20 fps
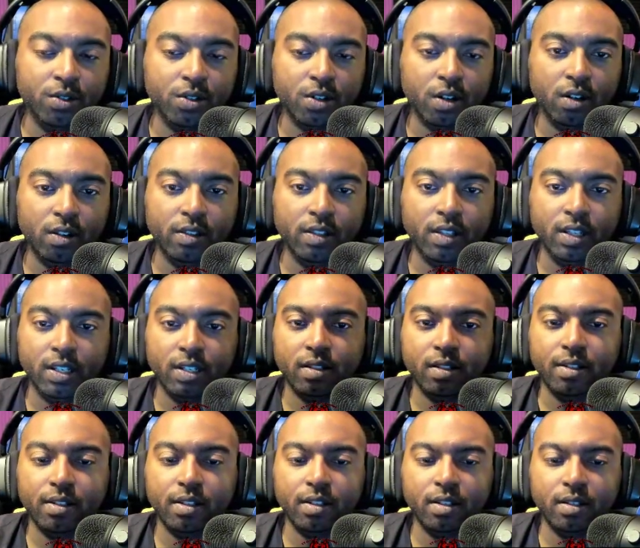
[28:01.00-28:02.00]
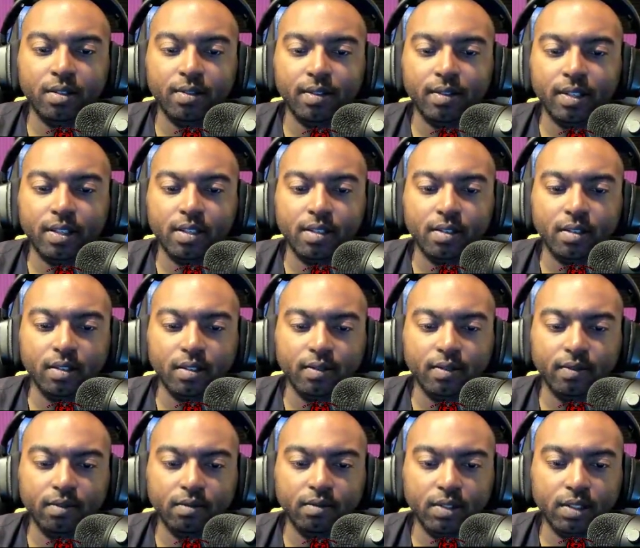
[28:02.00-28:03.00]
are on this. Let's
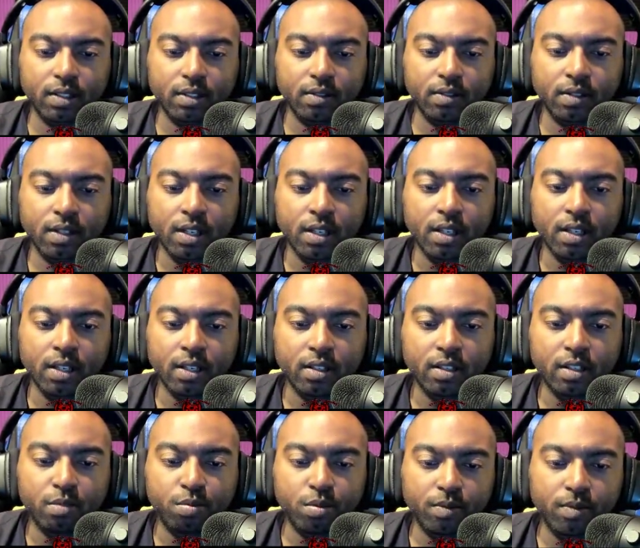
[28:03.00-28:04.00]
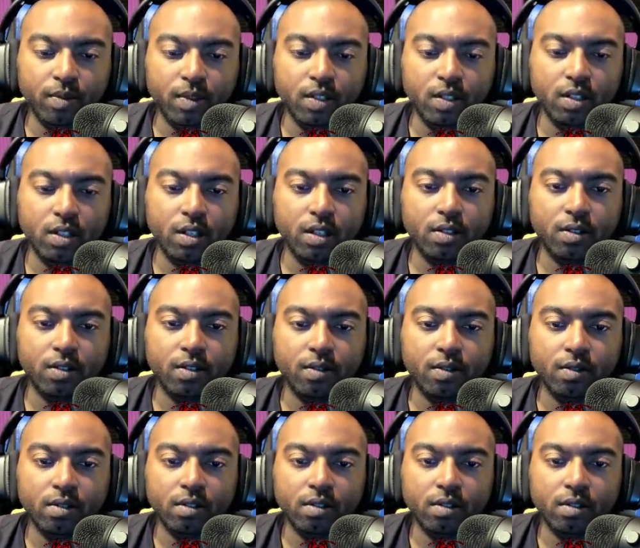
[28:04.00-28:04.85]
pull up these Geos.